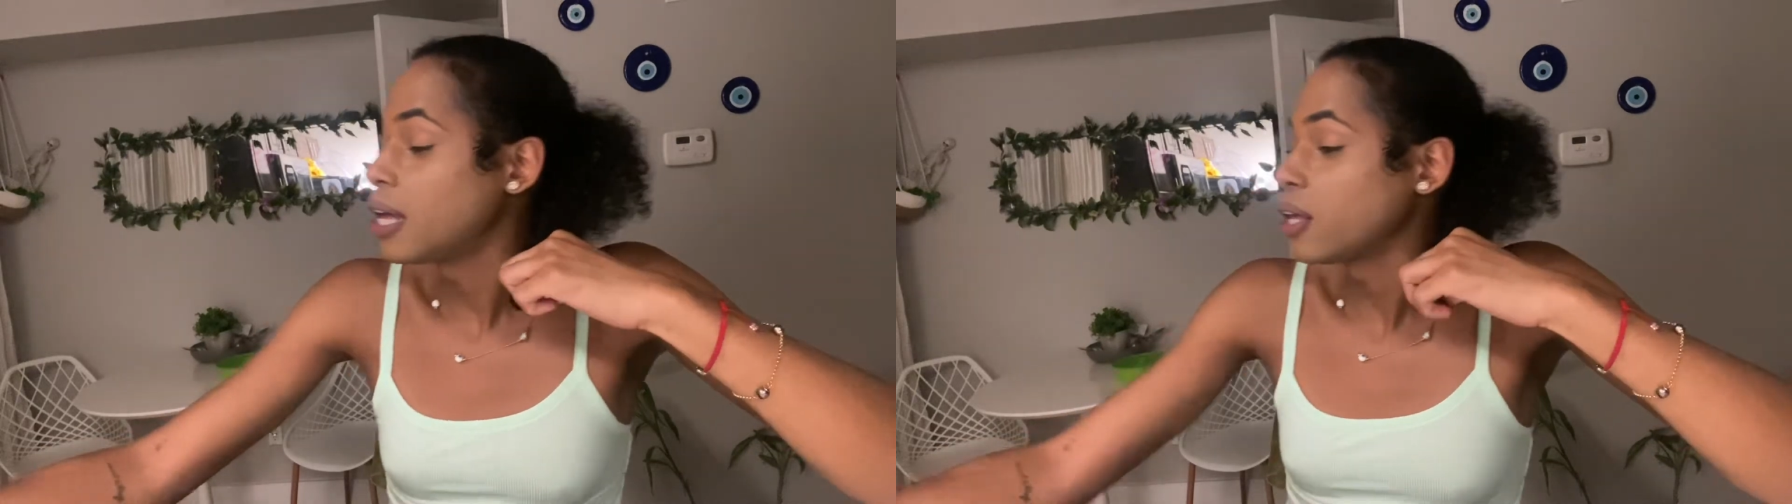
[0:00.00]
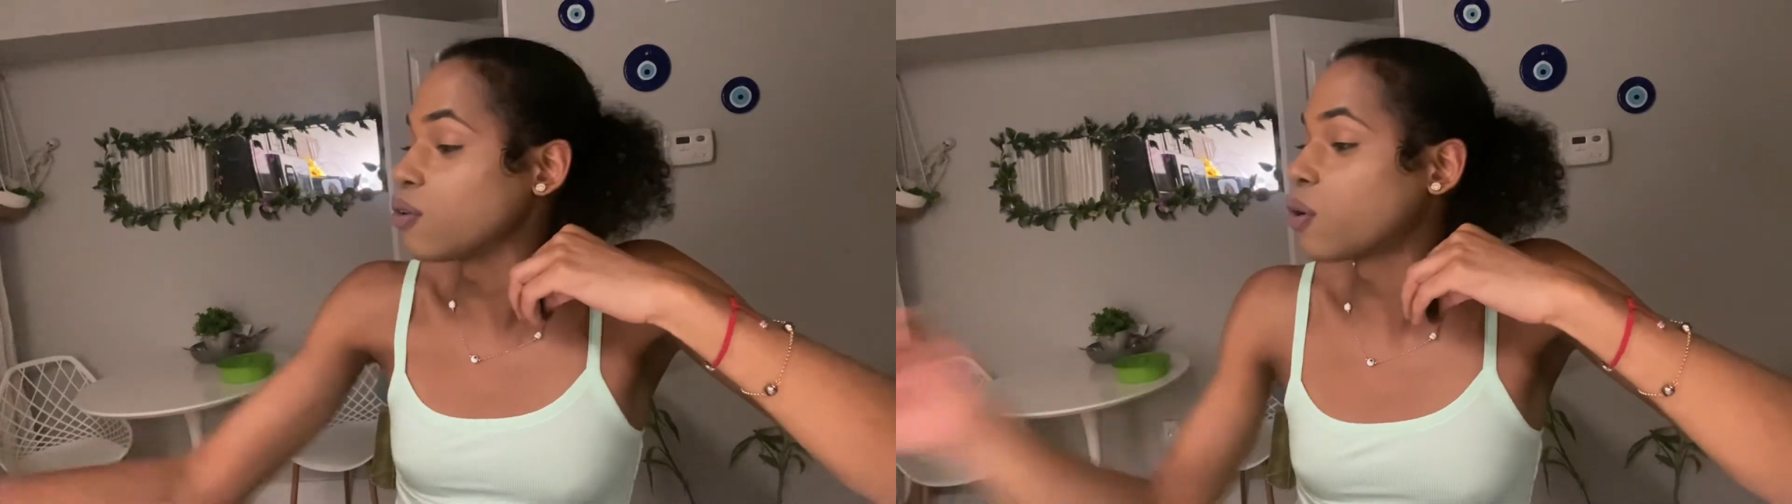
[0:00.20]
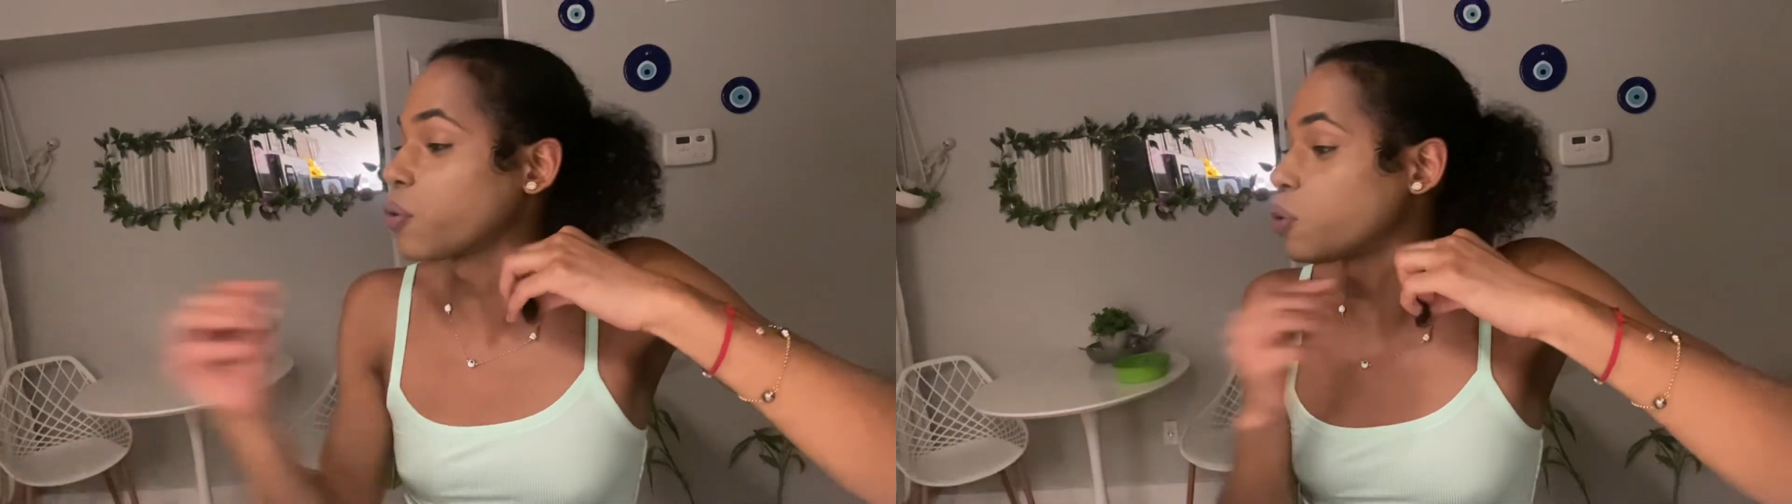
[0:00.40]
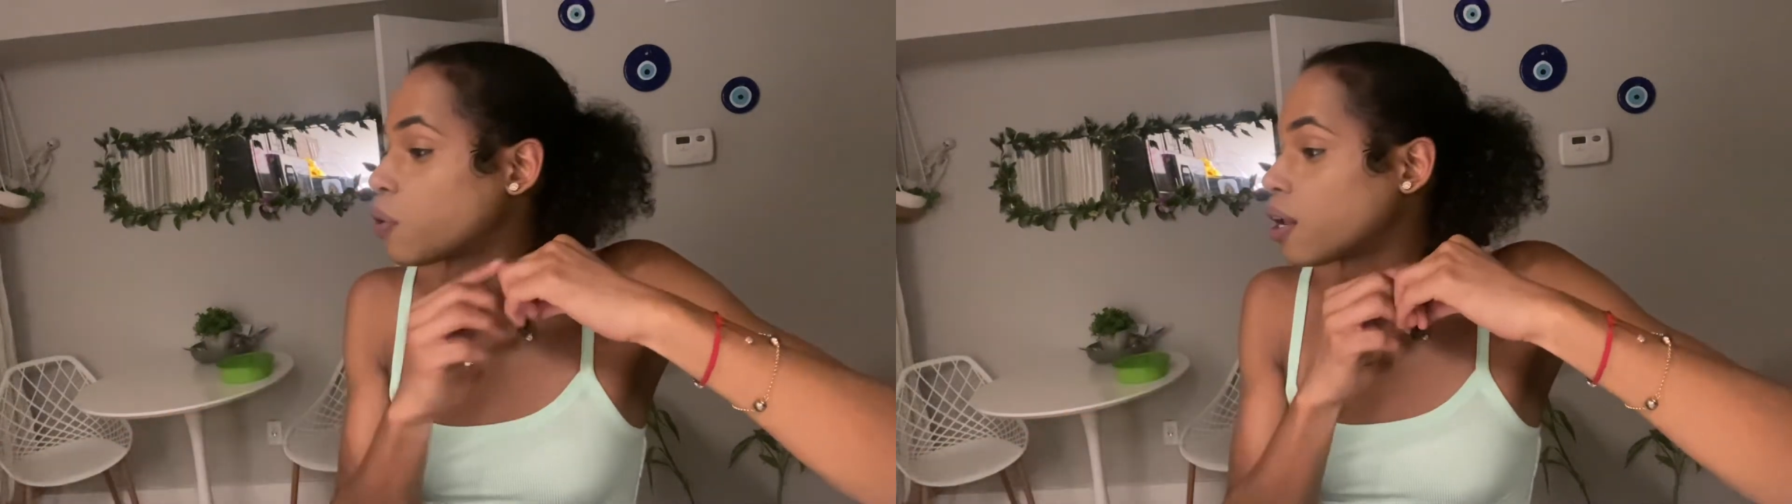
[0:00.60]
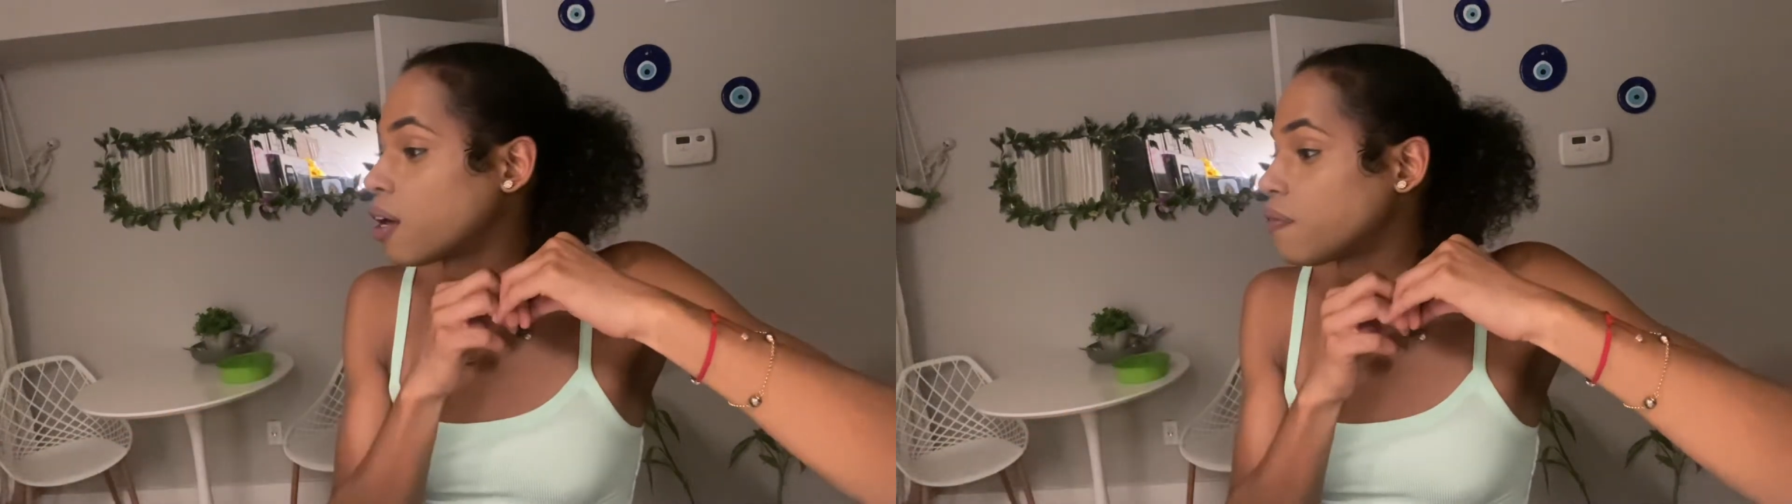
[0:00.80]
you know, you in
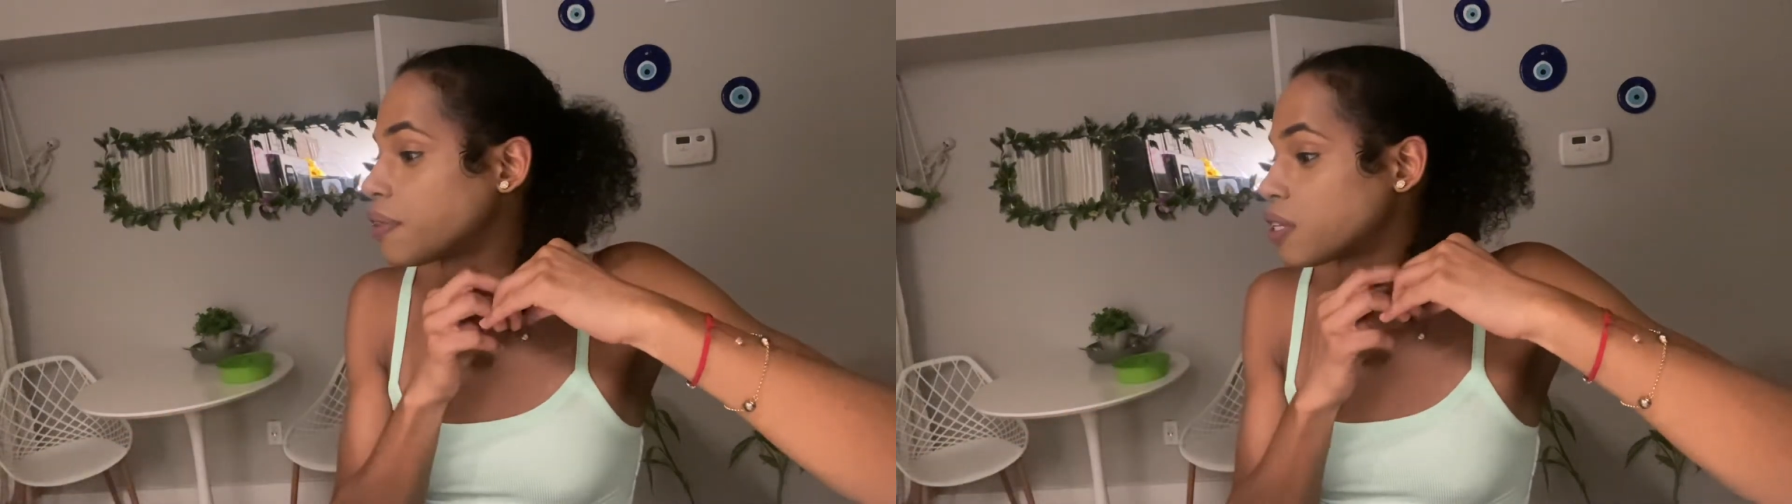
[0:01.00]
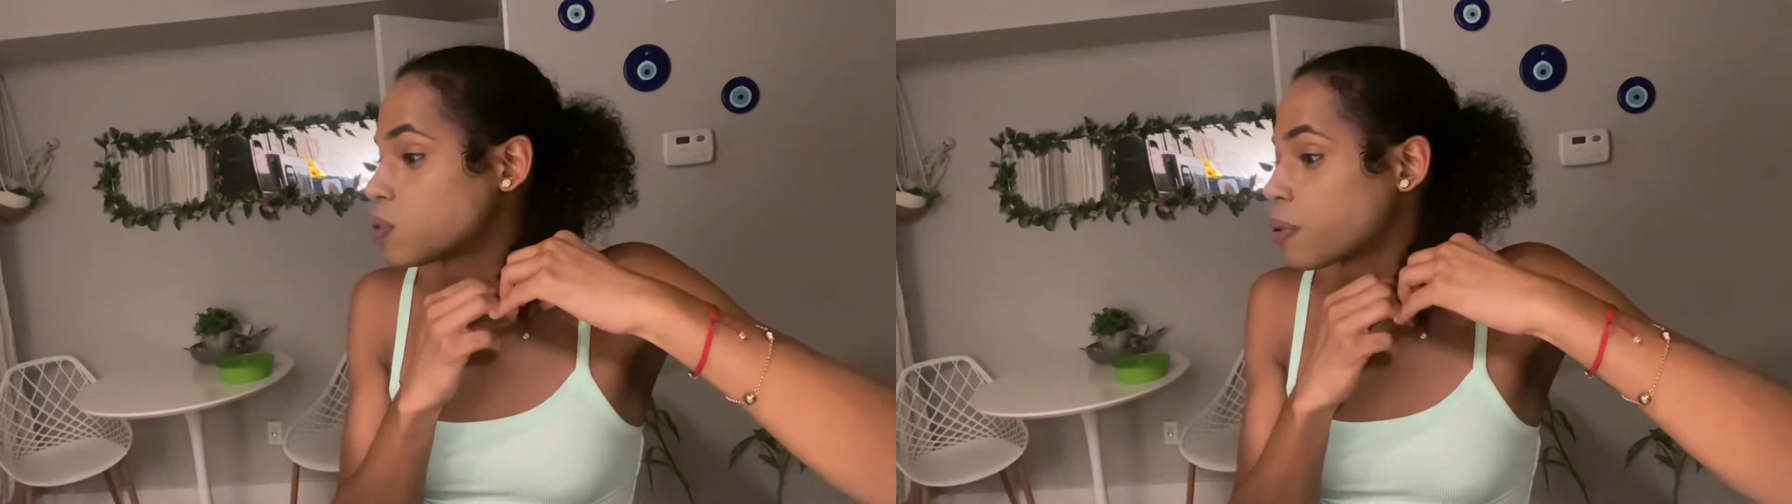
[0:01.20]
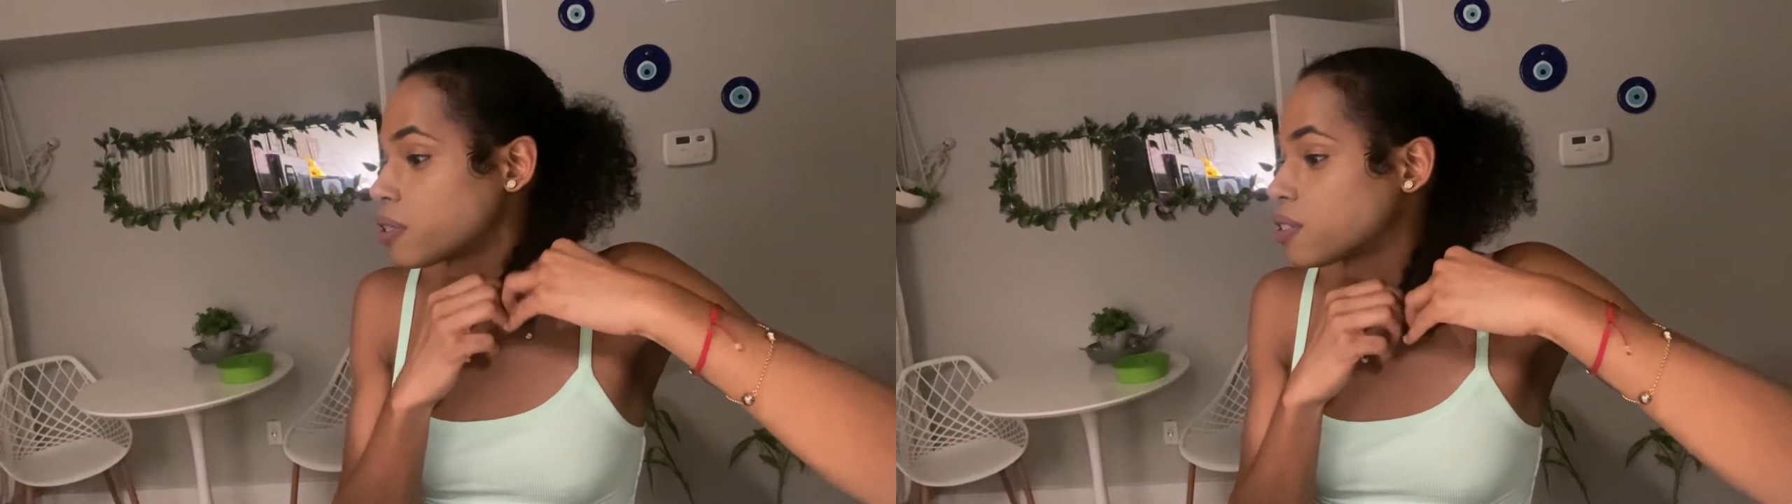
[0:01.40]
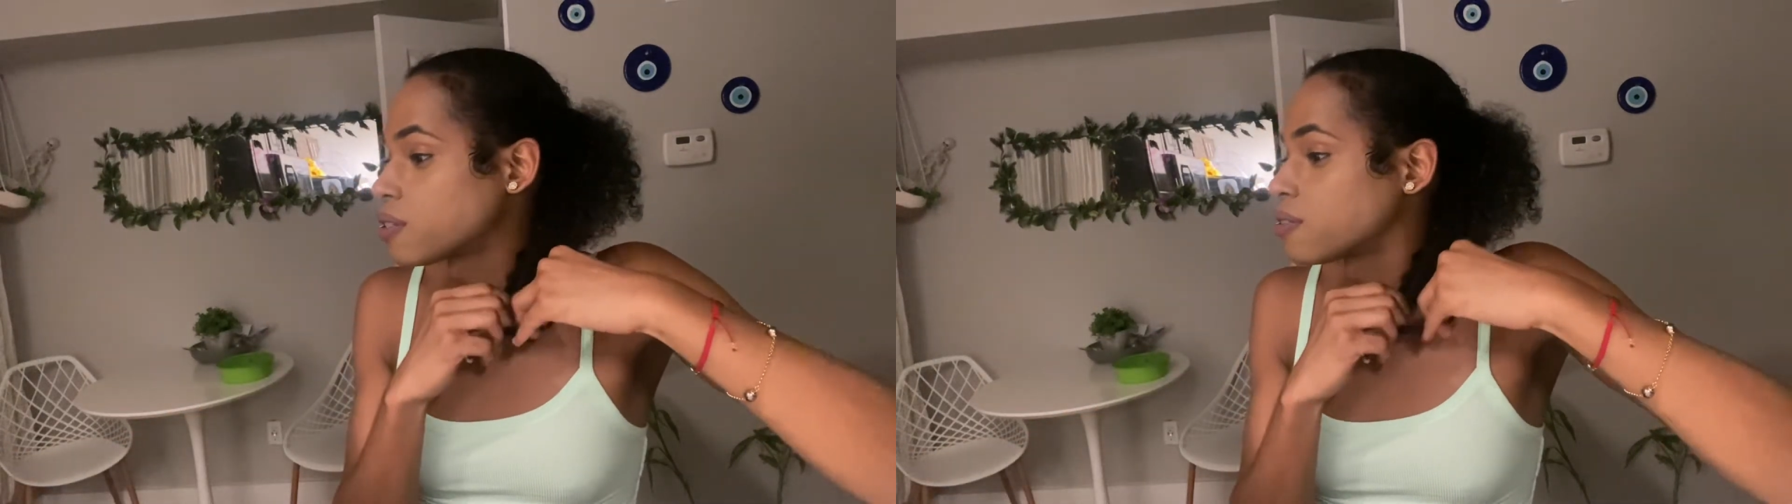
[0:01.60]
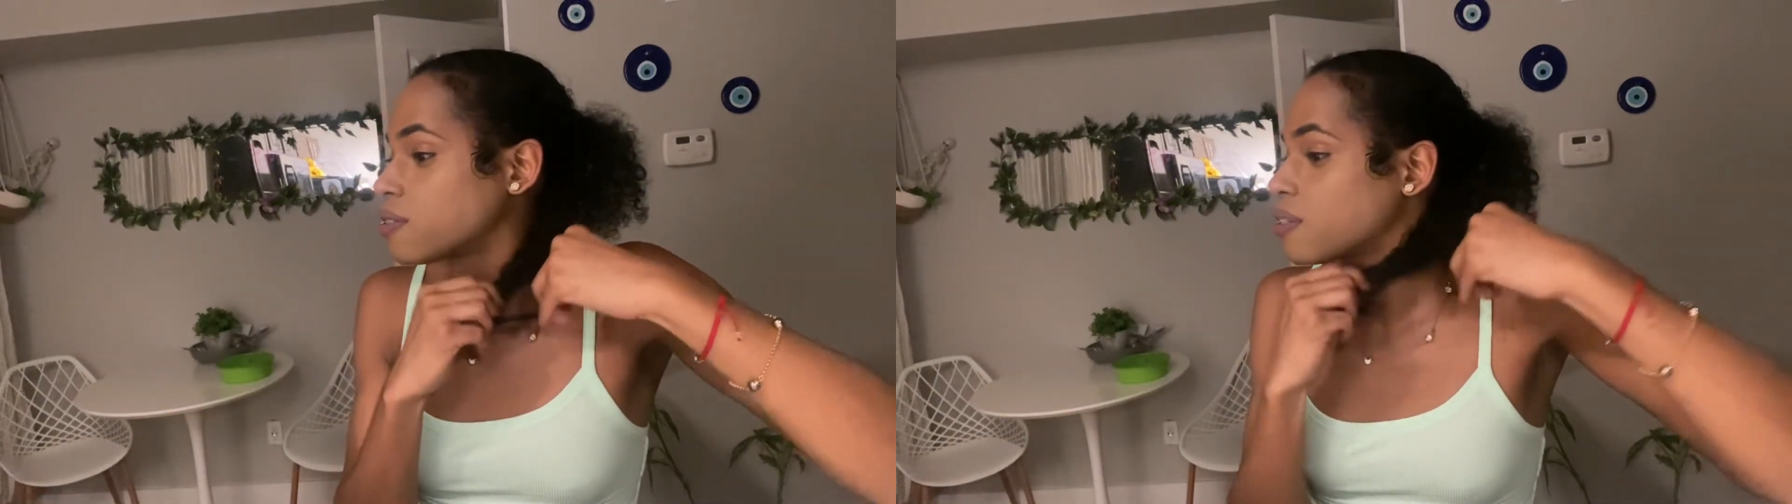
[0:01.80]
love with this person.